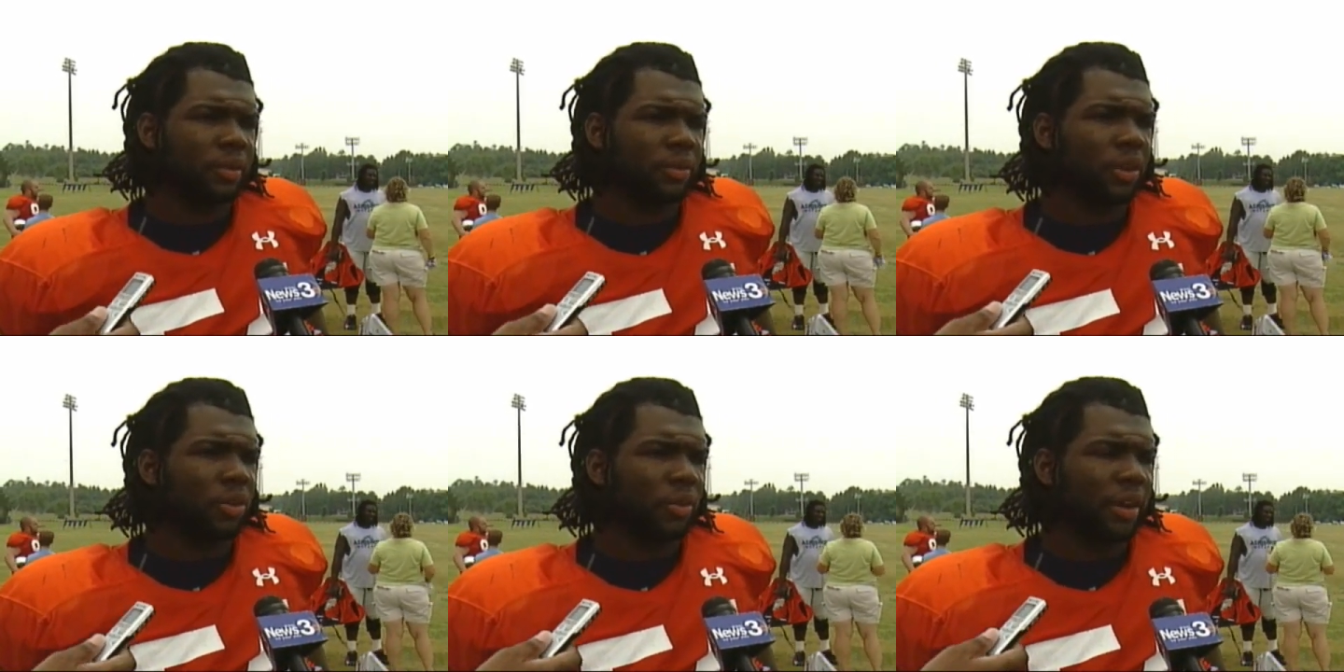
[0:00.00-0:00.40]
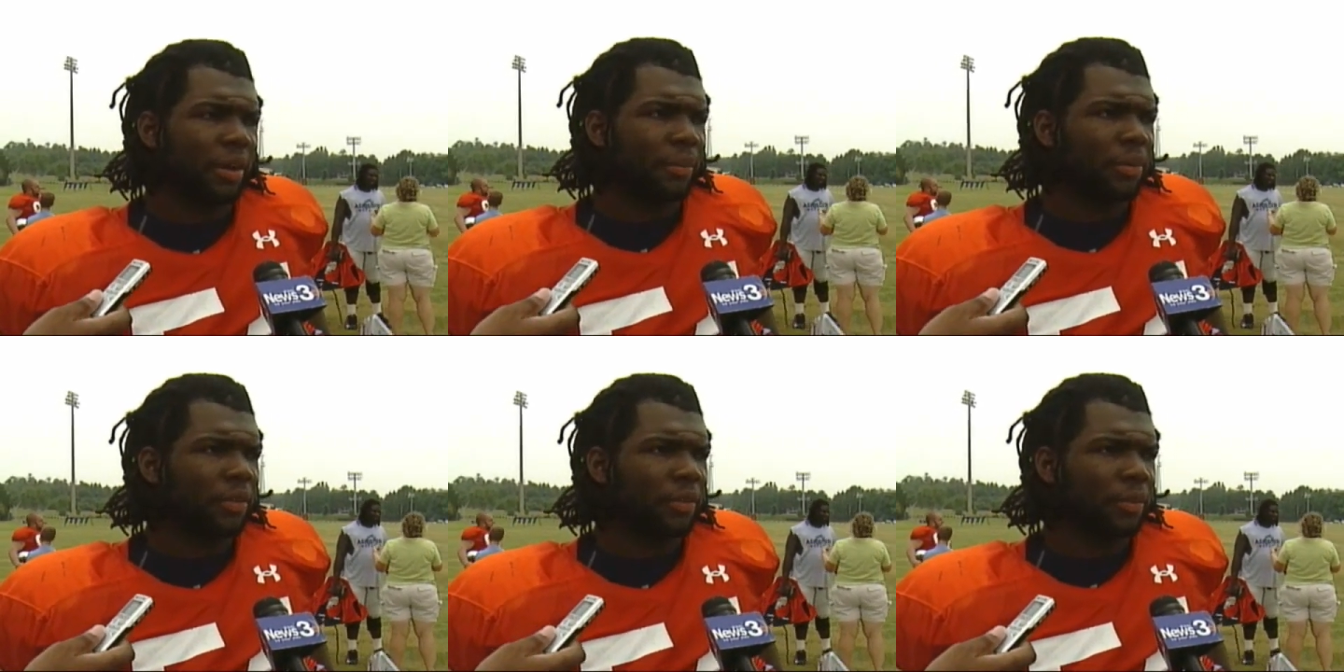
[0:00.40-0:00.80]
You know,
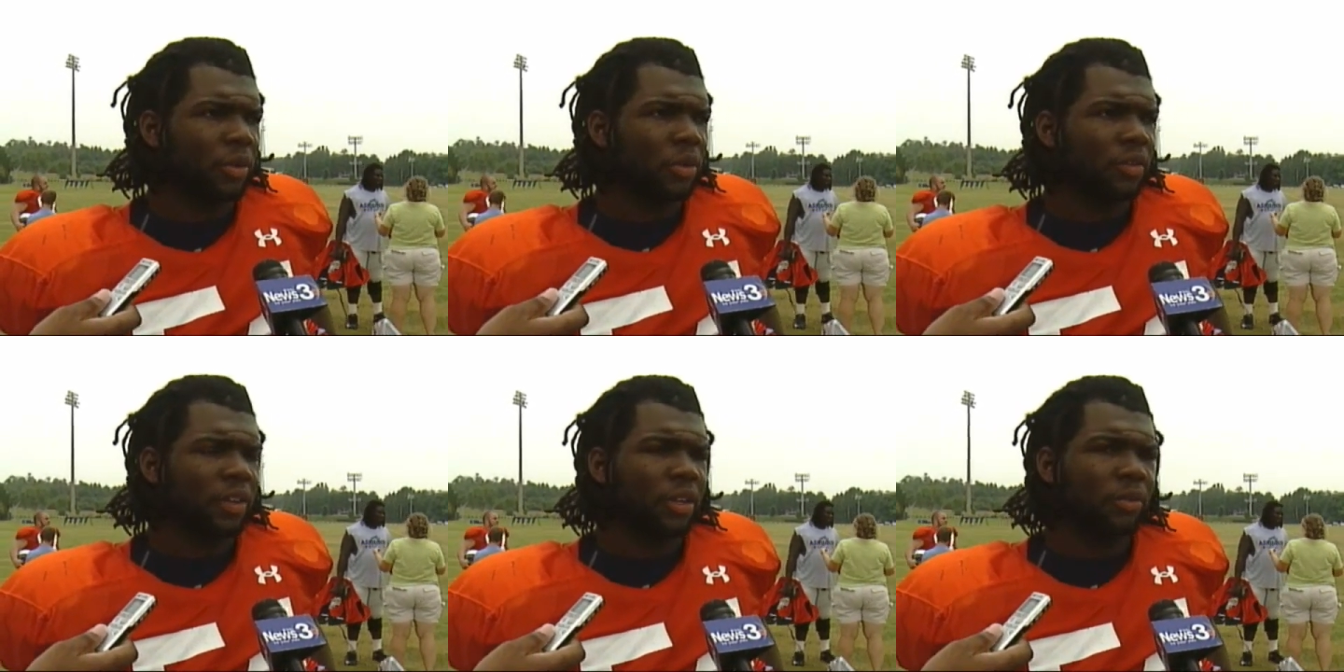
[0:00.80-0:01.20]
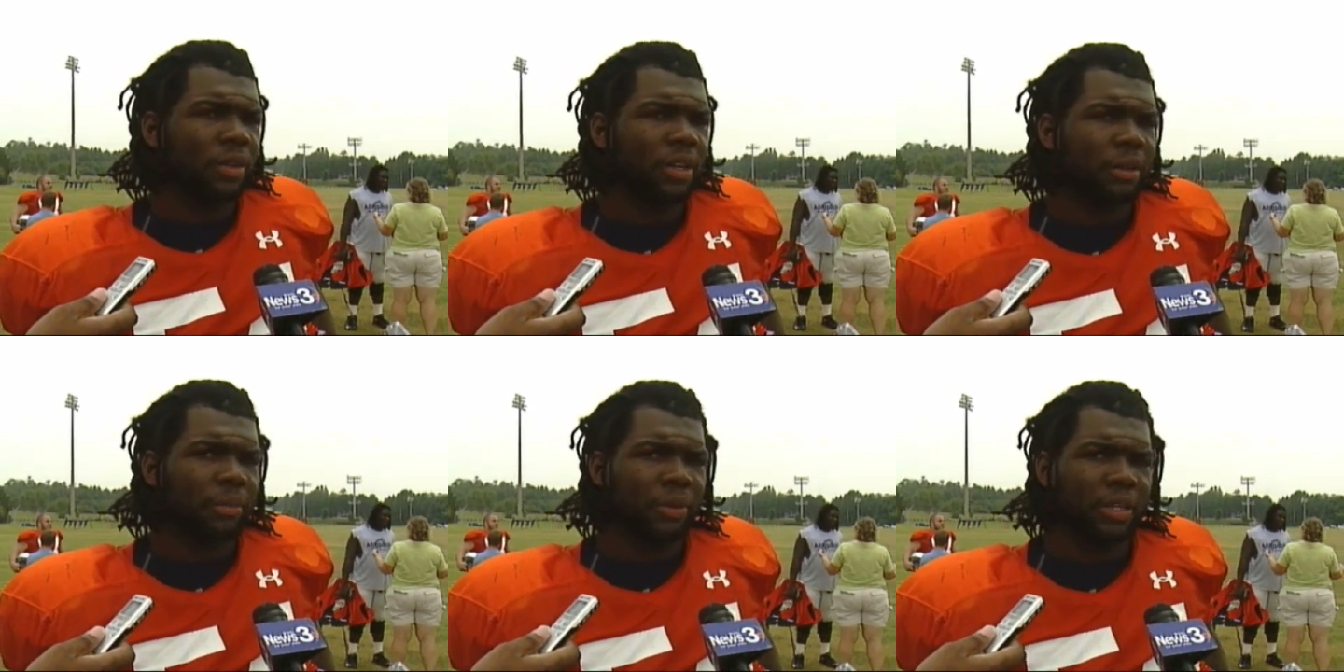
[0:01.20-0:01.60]
Ryan Pugh from Hoop, he
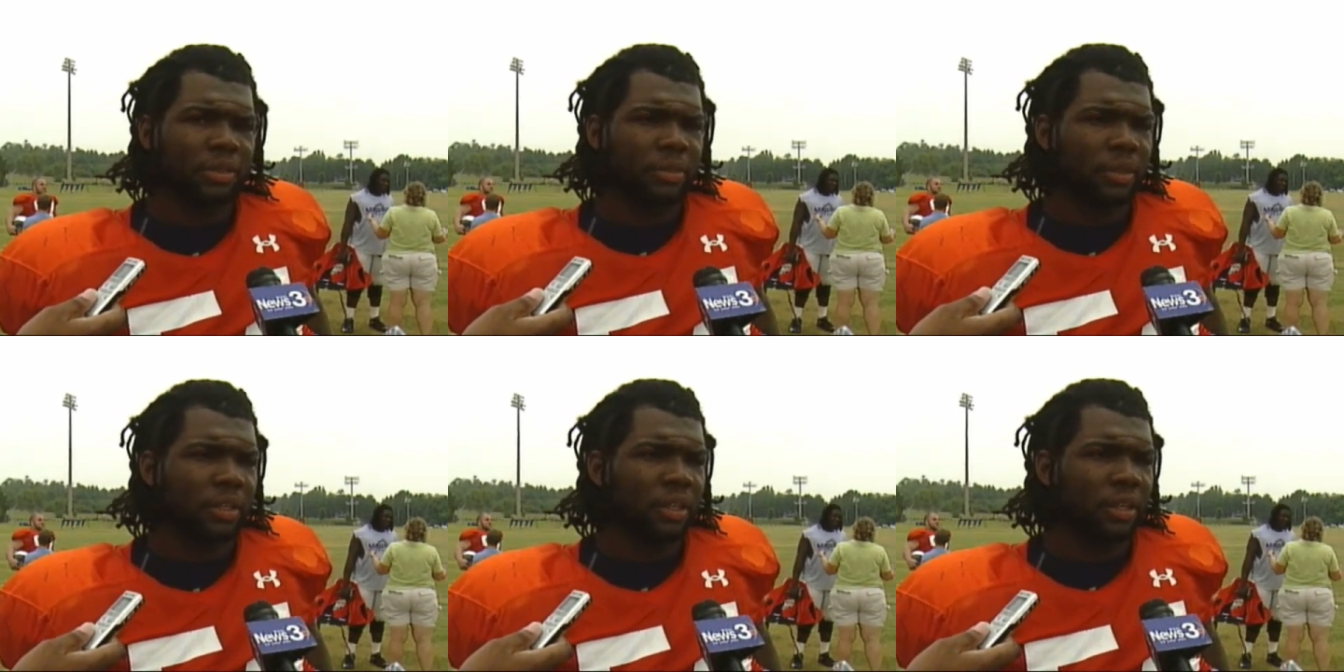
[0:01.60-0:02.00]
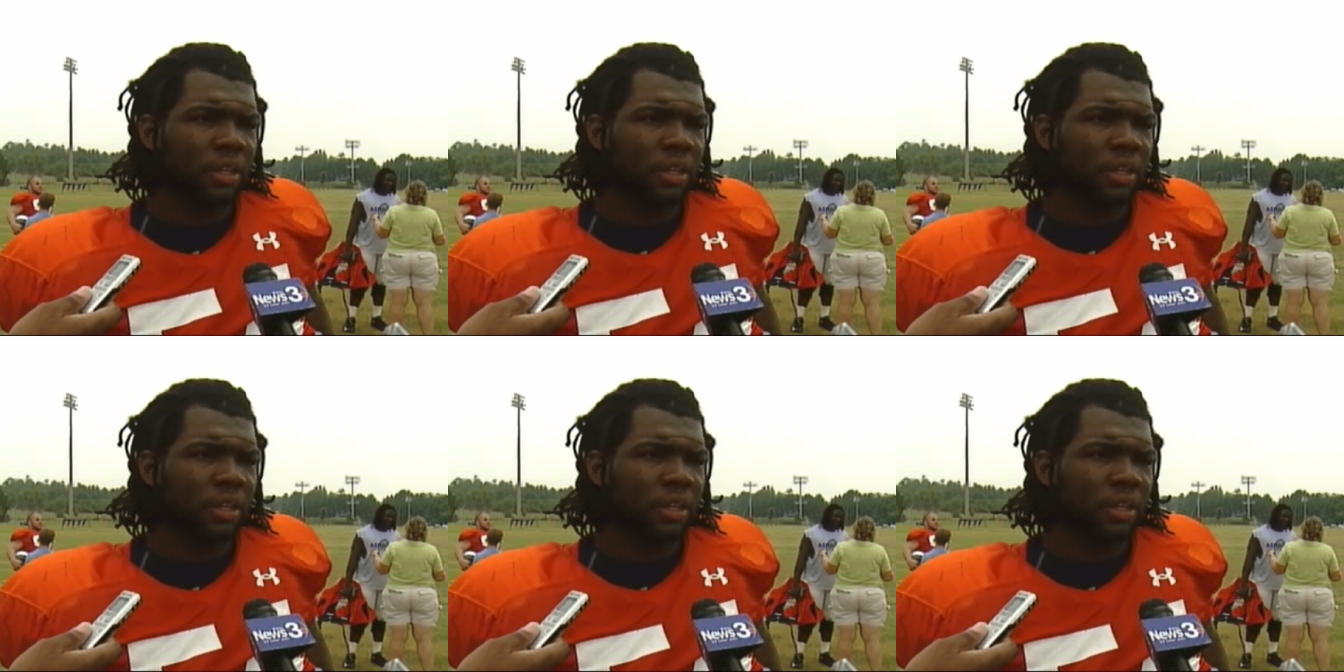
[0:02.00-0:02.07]
really impressed me